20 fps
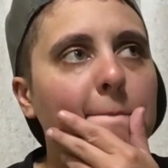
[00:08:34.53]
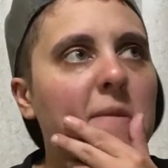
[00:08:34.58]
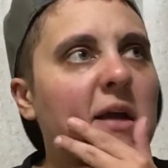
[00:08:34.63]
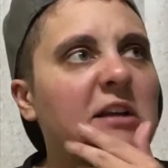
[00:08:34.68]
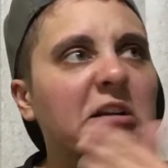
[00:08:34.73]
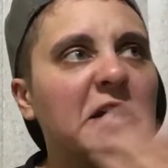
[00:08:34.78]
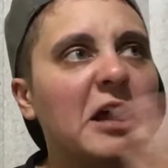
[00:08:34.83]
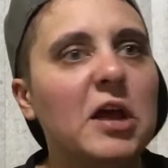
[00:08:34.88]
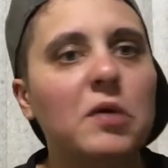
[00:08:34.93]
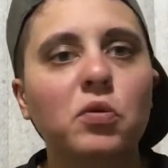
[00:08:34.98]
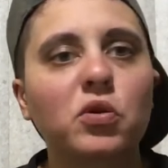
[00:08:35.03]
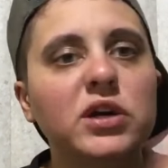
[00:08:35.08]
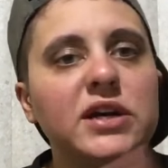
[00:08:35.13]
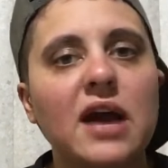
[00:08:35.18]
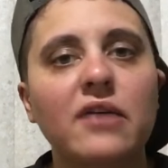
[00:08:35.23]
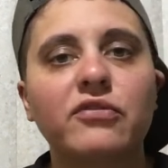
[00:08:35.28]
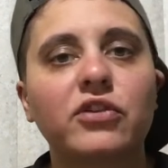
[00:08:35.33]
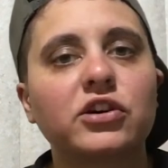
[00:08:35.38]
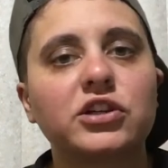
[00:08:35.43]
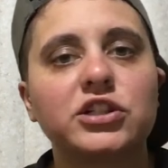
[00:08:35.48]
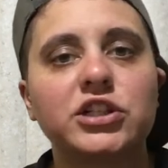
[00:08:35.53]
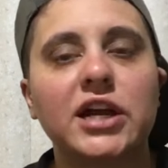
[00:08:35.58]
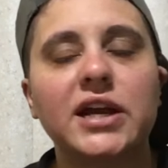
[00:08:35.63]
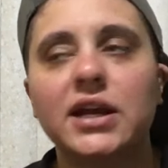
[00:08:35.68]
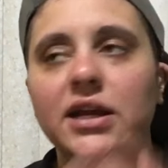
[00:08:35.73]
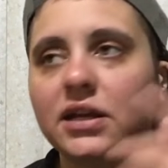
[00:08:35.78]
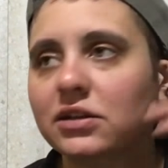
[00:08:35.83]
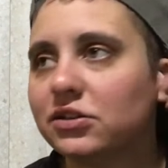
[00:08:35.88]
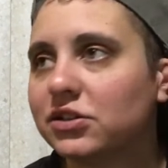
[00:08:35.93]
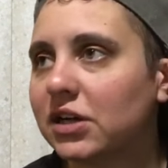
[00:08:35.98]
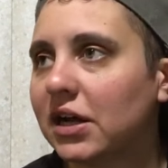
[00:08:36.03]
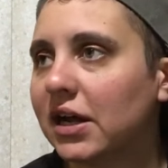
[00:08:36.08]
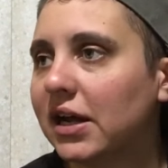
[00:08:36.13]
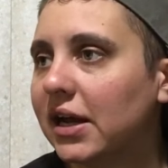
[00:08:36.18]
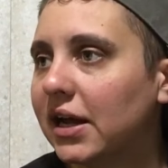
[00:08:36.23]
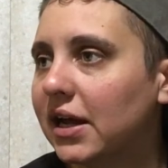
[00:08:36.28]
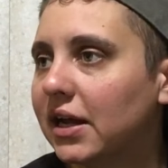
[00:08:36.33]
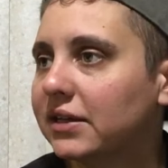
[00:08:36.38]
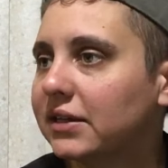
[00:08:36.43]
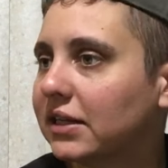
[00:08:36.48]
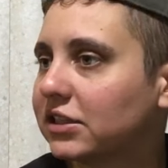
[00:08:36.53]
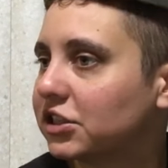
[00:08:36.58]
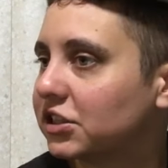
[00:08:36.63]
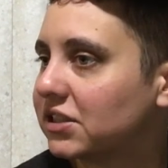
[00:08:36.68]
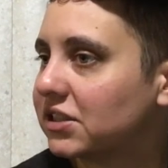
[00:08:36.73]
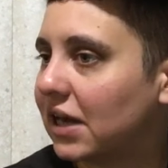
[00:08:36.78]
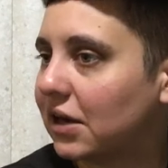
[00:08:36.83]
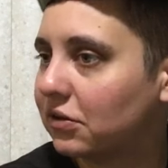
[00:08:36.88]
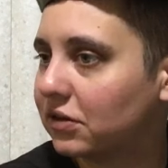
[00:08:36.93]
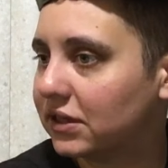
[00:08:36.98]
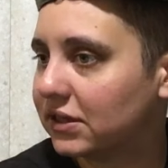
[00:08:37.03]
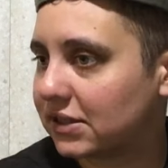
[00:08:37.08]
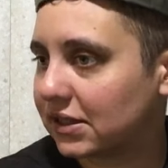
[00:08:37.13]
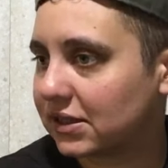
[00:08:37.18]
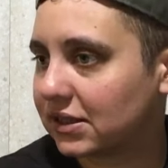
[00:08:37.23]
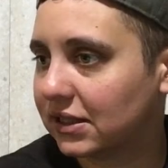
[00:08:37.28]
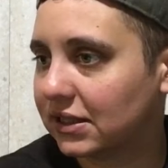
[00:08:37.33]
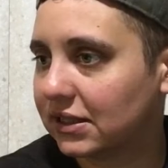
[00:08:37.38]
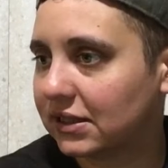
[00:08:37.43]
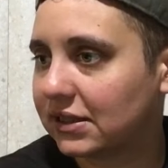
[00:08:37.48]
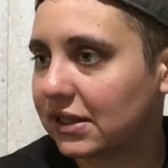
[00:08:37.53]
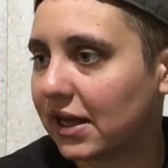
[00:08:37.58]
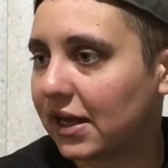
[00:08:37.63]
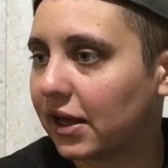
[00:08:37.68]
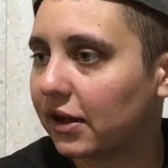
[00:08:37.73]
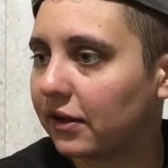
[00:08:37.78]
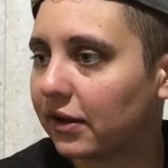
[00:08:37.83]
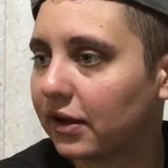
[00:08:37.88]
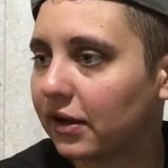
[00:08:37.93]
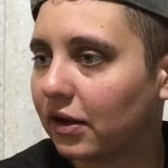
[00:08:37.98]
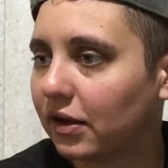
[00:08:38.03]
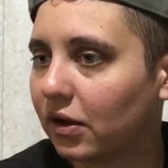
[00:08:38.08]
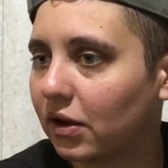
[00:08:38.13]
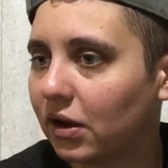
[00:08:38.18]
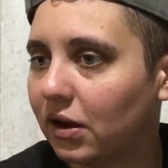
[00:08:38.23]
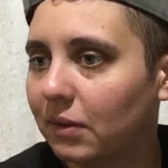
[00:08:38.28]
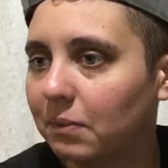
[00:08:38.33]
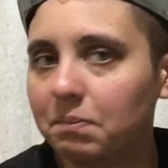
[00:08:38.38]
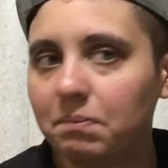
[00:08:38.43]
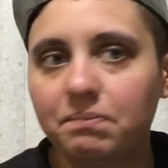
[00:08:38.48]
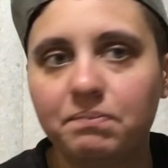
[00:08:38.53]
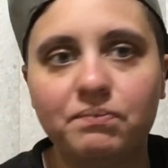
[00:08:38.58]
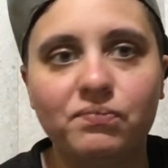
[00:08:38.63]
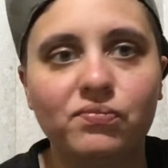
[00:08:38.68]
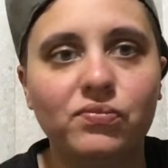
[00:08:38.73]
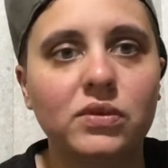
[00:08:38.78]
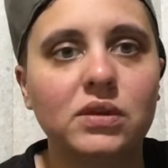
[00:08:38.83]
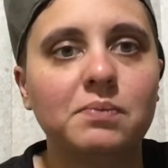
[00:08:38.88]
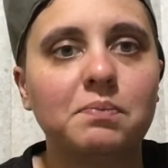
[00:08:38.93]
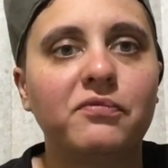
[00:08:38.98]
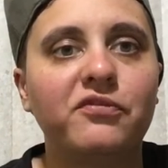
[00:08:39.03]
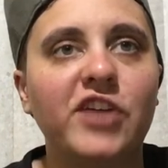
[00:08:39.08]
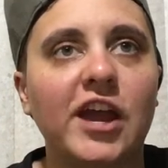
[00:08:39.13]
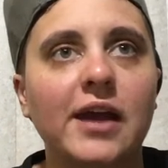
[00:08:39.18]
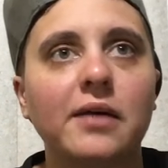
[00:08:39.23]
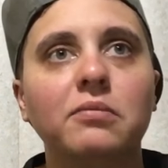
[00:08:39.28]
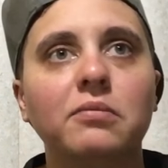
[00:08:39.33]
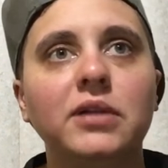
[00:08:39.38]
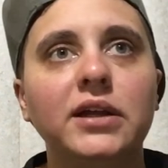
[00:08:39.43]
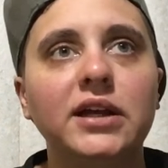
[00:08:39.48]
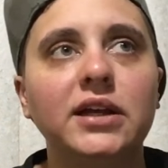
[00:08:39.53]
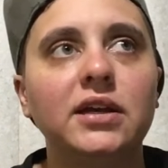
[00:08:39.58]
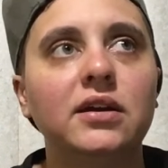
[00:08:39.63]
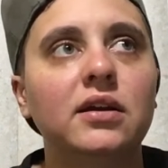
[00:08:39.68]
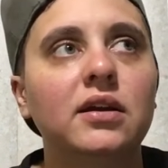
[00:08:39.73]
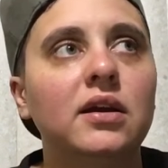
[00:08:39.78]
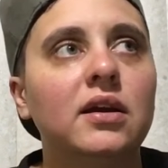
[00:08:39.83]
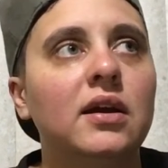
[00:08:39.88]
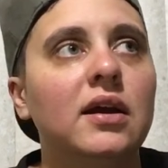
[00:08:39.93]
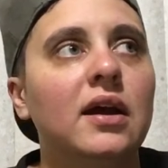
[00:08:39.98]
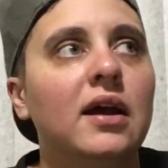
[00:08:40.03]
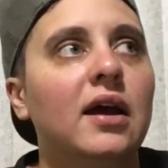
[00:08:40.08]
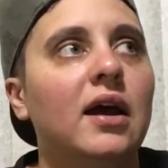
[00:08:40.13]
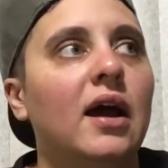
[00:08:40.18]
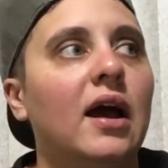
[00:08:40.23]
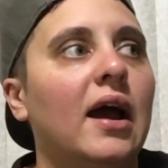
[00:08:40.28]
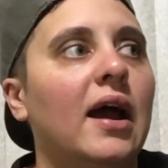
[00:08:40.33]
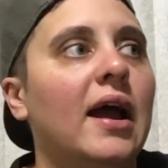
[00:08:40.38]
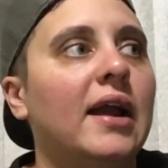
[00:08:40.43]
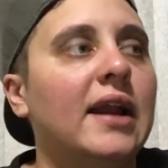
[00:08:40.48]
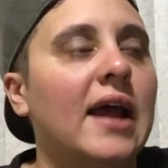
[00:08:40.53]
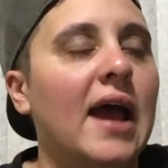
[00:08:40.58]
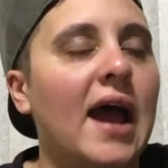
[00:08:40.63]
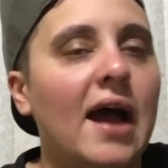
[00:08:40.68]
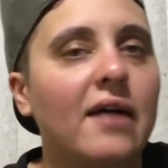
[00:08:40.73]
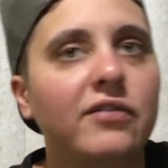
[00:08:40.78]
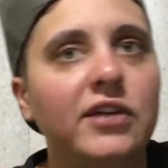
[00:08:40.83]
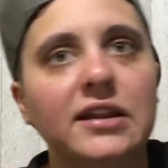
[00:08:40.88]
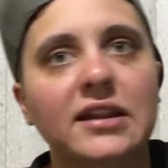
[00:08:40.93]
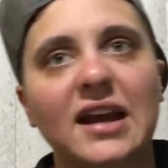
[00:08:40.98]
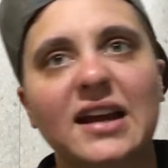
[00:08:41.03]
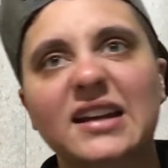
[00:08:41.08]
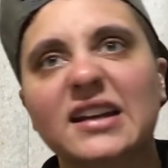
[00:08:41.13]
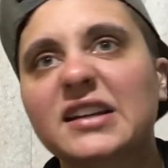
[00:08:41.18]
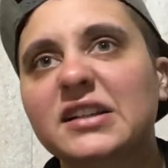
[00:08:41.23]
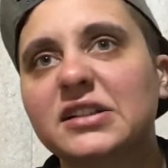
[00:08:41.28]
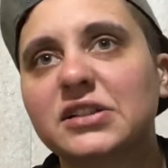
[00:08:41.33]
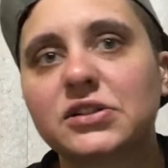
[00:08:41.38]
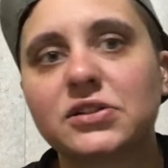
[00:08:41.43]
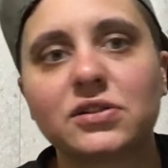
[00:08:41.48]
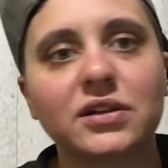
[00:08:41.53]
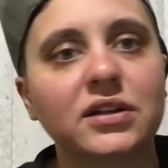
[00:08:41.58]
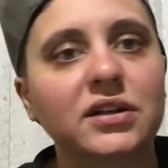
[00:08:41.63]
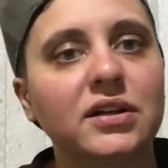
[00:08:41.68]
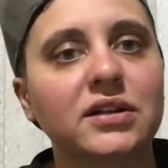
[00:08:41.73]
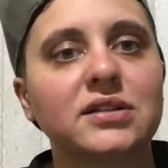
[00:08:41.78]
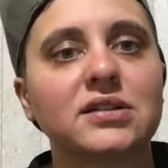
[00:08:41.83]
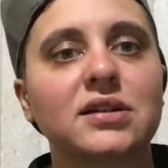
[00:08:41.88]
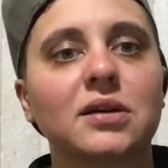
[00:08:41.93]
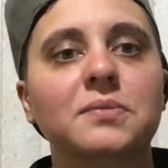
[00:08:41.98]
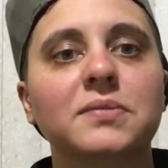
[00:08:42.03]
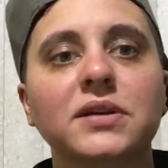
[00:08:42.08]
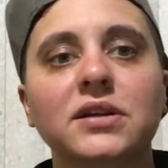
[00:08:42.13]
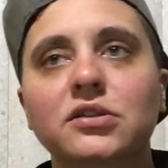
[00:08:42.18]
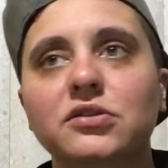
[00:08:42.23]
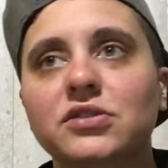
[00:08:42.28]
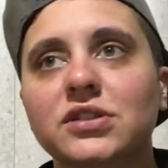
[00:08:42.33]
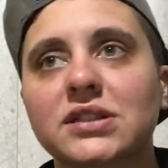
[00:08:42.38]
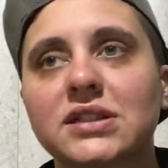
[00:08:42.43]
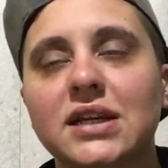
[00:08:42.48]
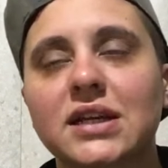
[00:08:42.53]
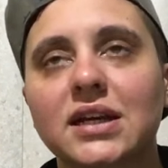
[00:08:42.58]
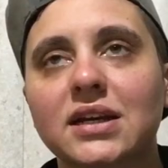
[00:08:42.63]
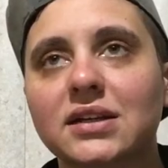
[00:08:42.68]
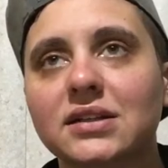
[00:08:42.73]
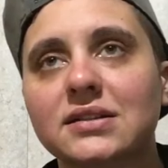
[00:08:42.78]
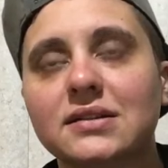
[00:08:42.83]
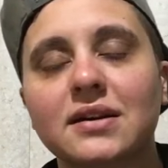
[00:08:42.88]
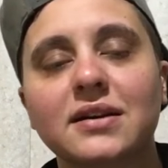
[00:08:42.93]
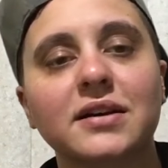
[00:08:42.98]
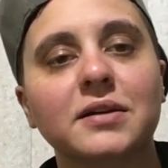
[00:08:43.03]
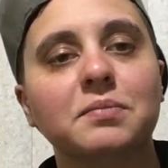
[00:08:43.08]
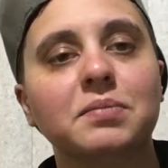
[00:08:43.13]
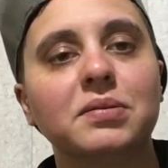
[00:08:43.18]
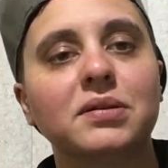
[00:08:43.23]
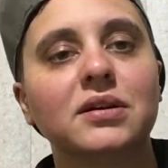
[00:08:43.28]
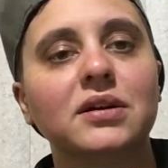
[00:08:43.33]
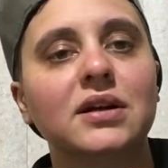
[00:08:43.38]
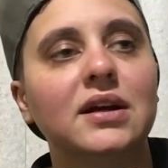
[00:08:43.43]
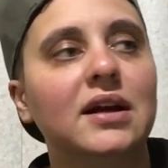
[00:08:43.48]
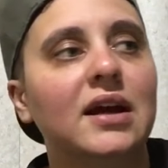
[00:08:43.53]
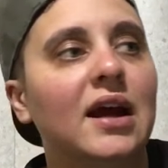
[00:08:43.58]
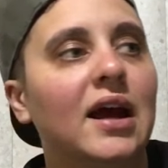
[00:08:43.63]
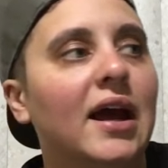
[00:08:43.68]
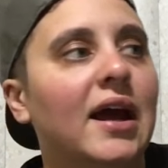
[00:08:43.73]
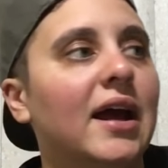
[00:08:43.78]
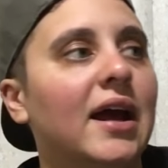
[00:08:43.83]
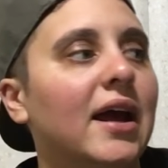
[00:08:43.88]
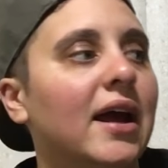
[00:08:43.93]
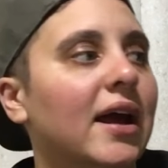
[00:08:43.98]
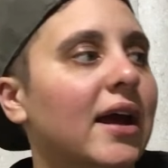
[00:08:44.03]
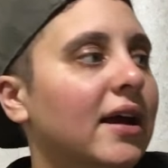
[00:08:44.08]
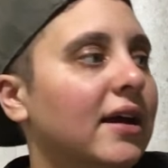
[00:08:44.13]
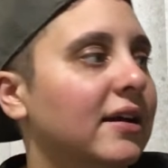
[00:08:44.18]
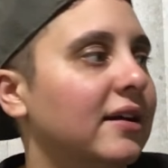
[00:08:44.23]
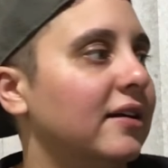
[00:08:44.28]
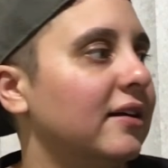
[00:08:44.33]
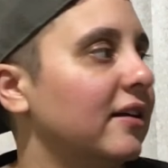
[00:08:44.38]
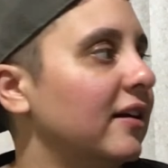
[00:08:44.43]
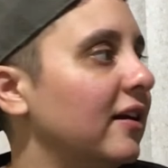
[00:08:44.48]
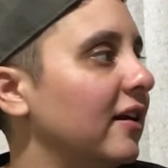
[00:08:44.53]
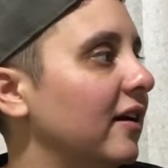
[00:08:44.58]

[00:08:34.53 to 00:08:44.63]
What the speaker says: it would never change. And that's just how it is. I think that family and having that history is something you just can't escape, and